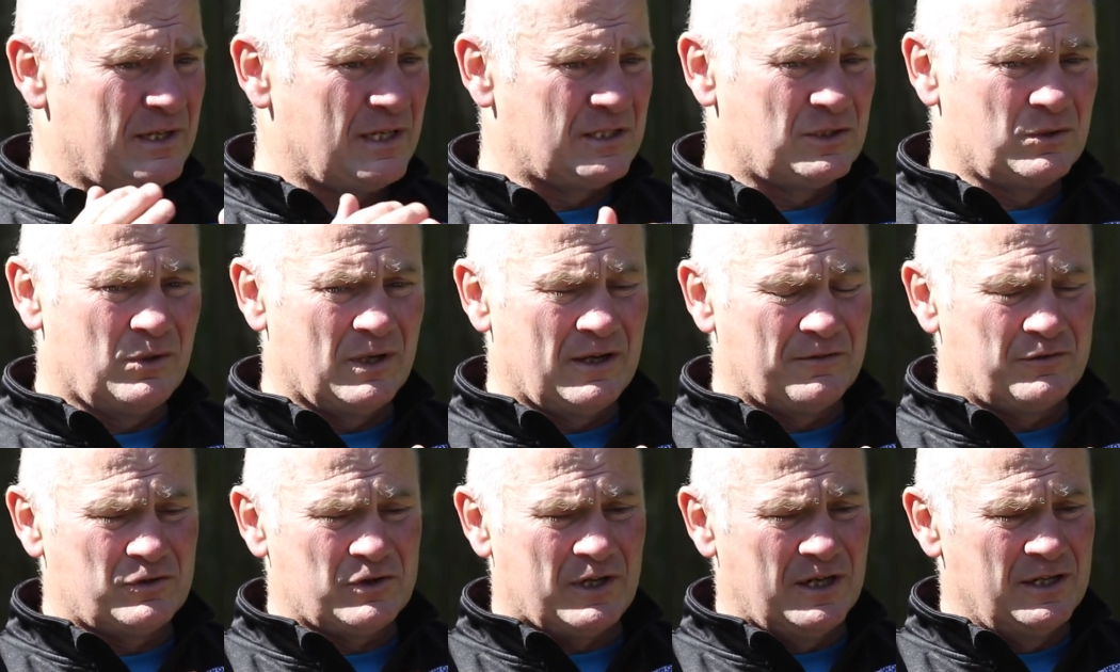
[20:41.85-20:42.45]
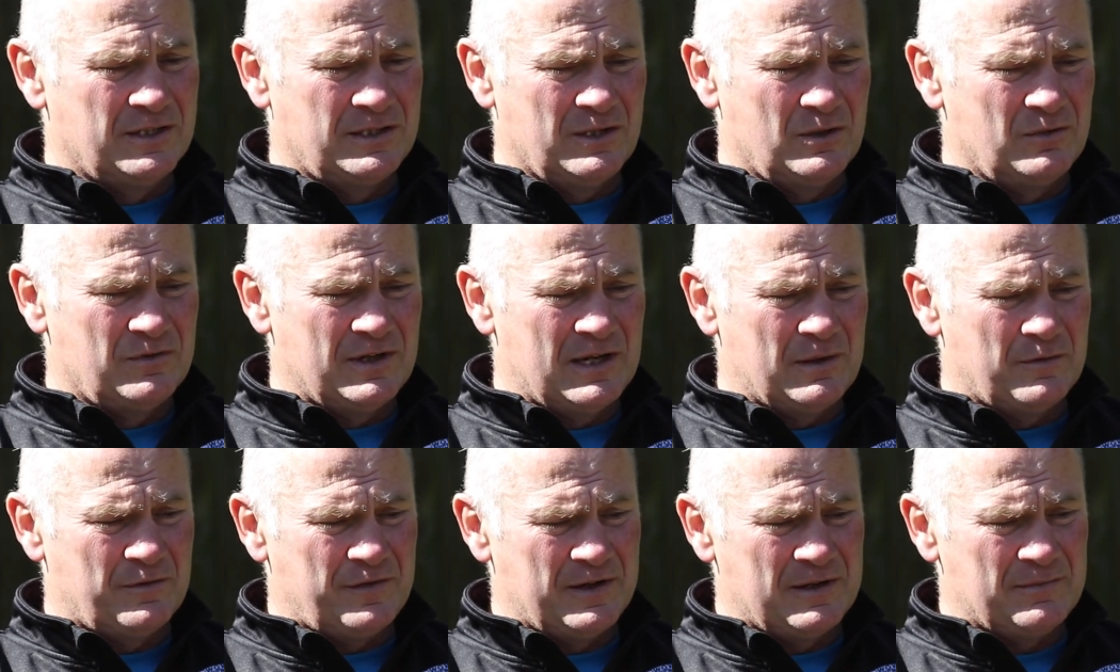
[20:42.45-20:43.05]
and that's all I've tried to do
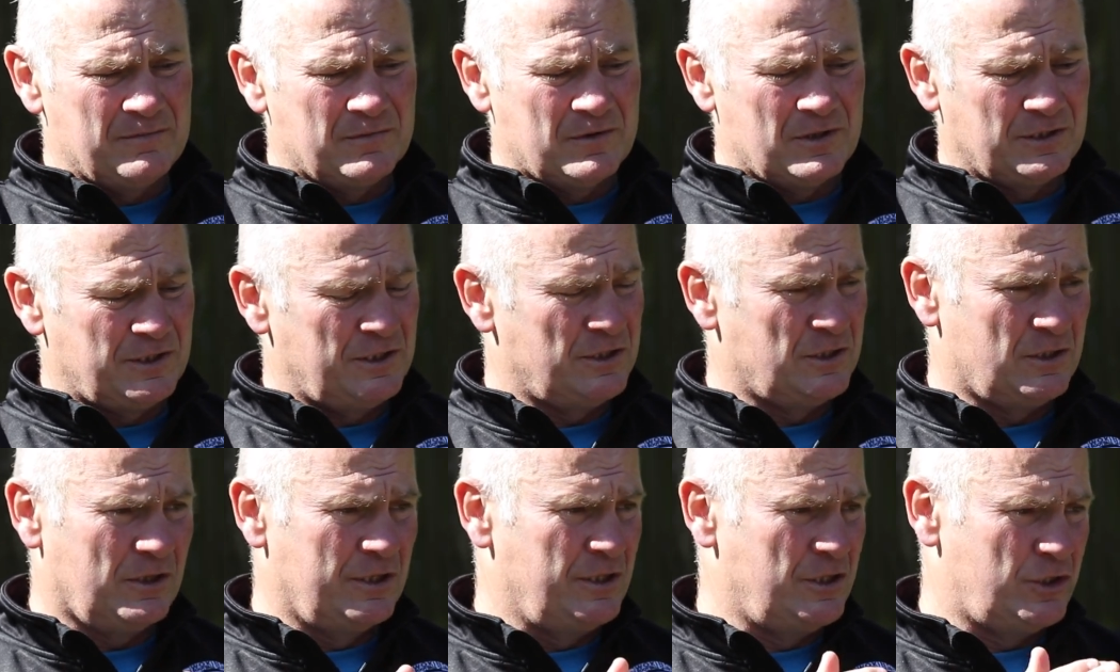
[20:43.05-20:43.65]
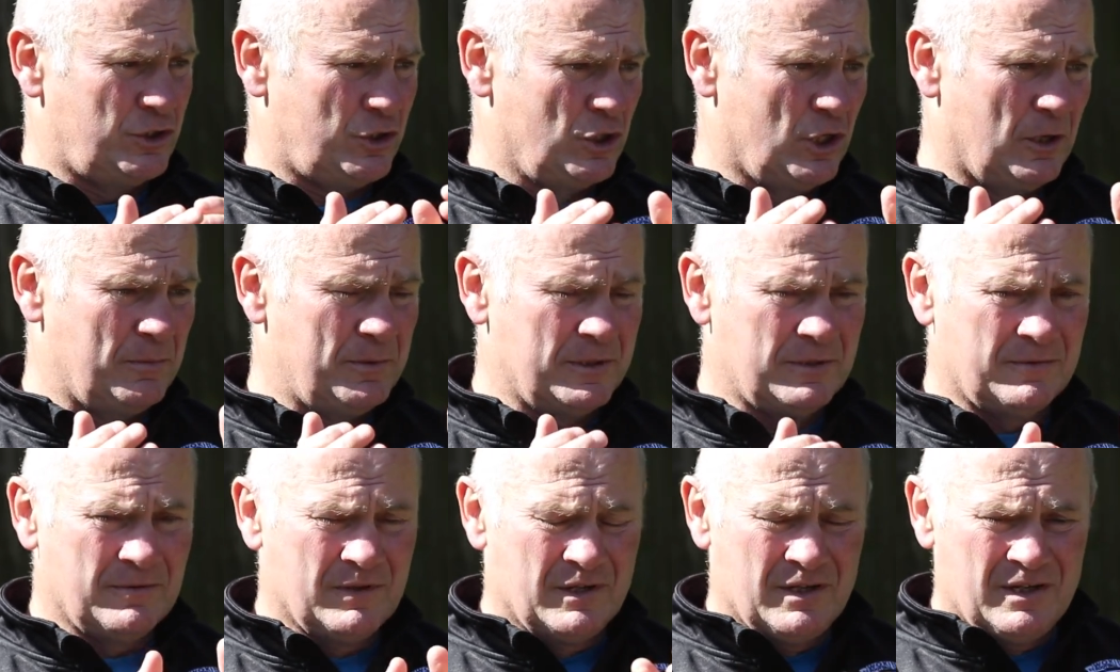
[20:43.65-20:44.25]
there with him because he's got his job
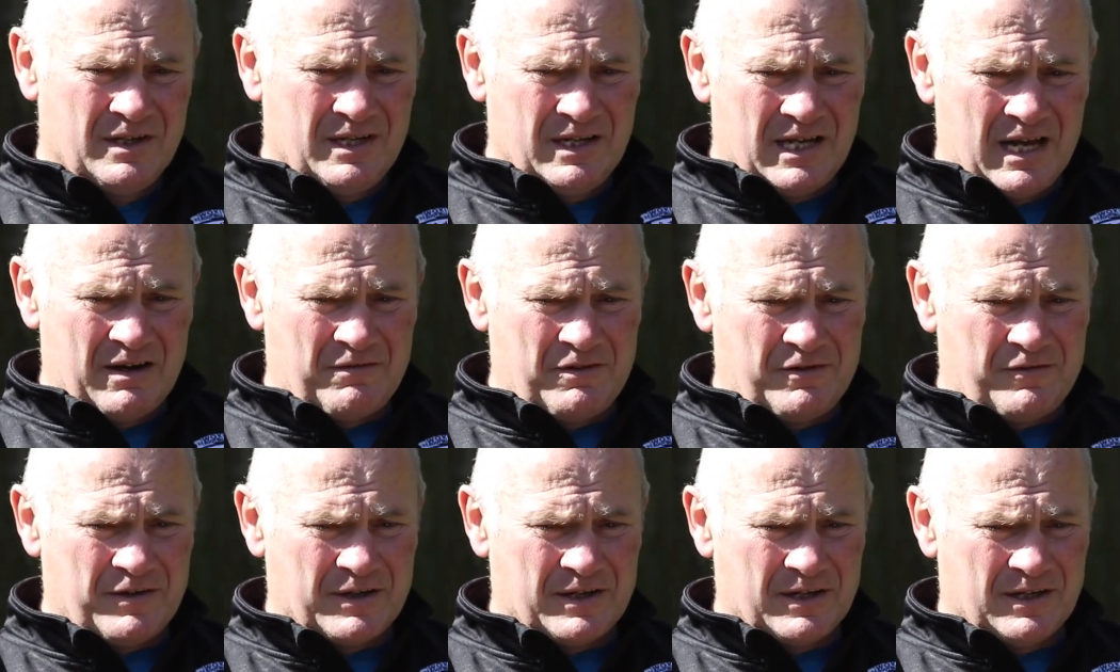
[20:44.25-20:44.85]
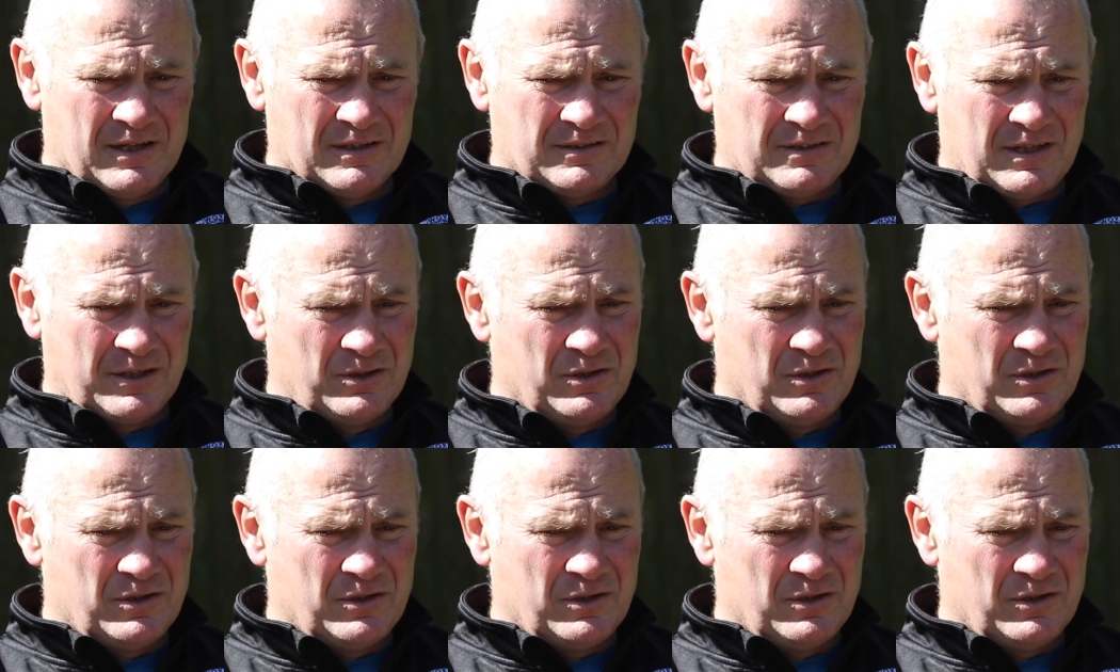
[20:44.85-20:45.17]
and everything else.